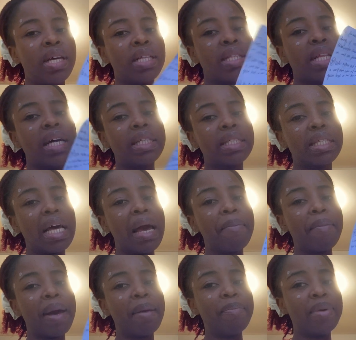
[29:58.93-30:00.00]
that I
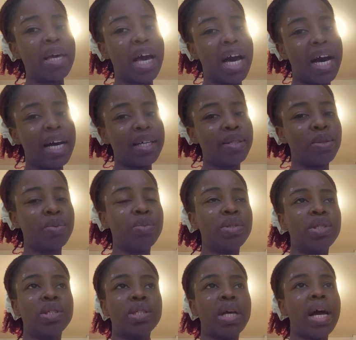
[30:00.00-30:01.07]
might be asked,
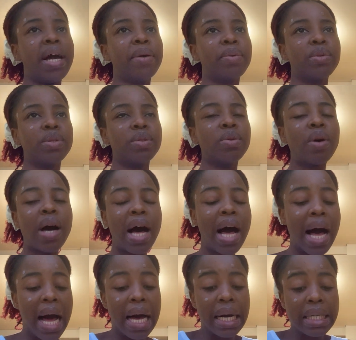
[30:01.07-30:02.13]
which I was not
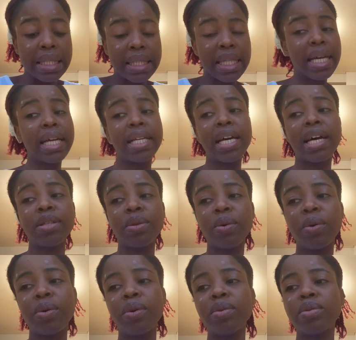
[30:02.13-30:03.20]
asked any at
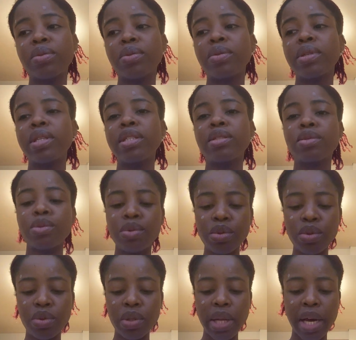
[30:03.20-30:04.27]
all. So it's
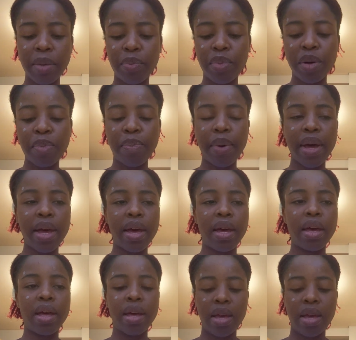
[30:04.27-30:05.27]
good to like prepare